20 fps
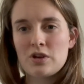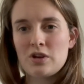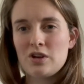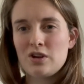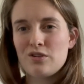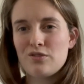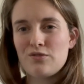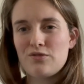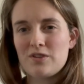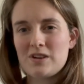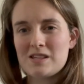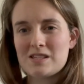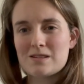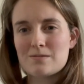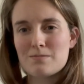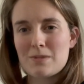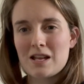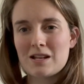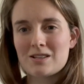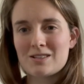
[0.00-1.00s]
feet are
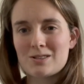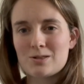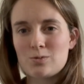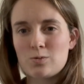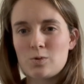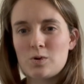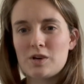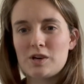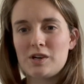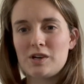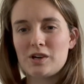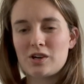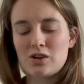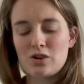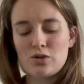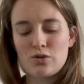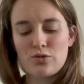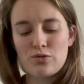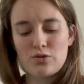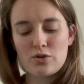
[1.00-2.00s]
meant to work. Your
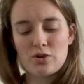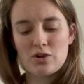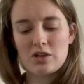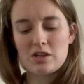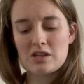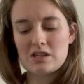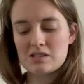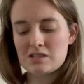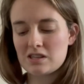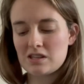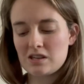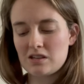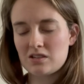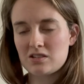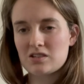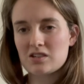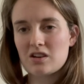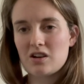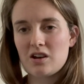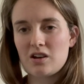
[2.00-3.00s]
foot is this
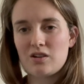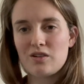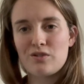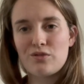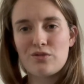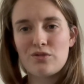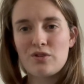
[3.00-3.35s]
kind of